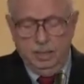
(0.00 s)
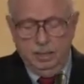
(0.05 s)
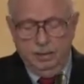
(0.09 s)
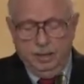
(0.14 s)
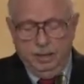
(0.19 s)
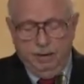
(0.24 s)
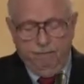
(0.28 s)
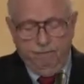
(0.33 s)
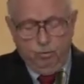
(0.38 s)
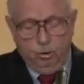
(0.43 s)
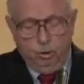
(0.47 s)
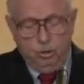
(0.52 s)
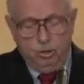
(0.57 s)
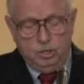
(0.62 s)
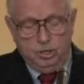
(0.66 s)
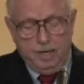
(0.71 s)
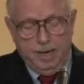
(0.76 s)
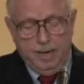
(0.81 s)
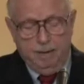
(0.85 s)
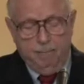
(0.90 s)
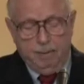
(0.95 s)
that food
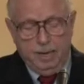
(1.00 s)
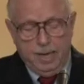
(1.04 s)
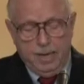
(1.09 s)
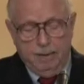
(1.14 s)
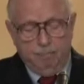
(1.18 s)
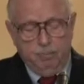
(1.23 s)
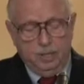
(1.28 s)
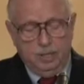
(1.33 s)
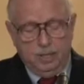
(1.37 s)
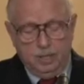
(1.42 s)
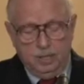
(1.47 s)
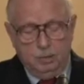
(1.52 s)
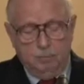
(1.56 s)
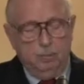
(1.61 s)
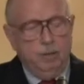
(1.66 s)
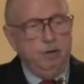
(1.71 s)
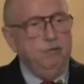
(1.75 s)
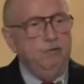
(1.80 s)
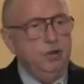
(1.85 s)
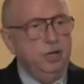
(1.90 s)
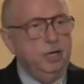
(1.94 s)
stamp applicants
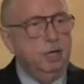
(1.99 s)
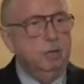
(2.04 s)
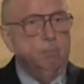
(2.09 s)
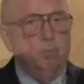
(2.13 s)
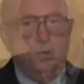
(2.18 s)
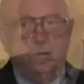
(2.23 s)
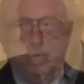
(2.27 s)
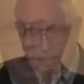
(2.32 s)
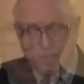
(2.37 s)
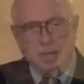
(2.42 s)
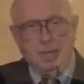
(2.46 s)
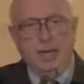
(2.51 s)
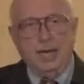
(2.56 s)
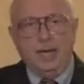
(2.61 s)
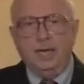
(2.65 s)
be fingerprinted.